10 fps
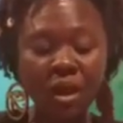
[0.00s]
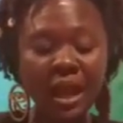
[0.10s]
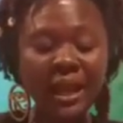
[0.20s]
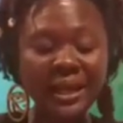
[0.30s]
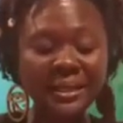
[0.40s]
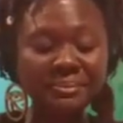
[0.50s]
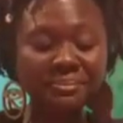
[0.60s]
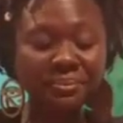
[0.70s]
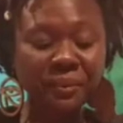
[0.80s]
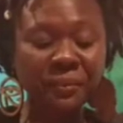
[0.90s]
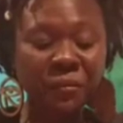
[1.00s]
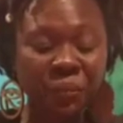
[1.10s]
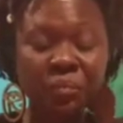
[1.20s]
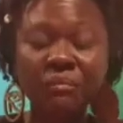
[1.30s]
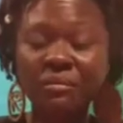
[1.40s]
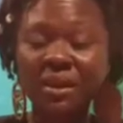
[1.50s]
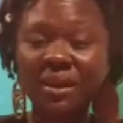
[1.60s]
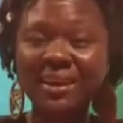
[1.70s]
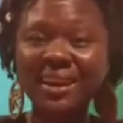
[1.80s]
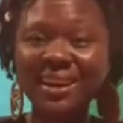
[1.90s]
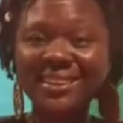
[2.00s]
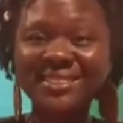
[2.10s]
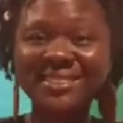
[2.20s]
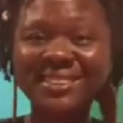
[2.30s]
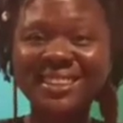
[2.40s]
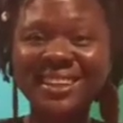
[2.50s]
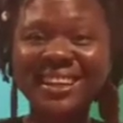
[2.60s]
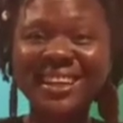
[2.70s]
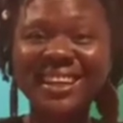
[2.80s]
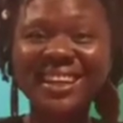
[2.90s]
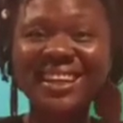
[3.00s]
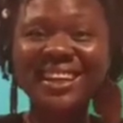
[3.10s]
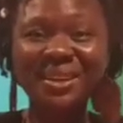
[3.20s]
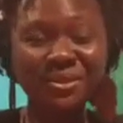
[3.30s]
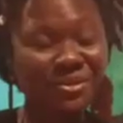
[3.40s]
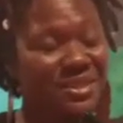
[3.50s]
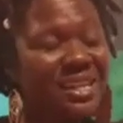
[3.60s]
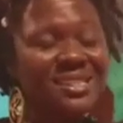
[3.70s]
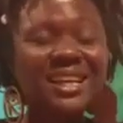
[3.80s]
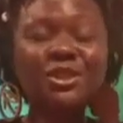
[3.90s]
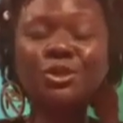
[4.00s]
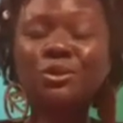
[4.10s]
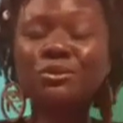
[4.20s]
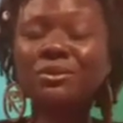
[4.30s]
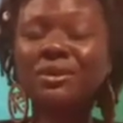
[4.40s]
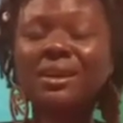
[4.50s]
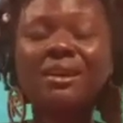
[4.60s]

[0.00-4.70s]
And yeah, taste that too. It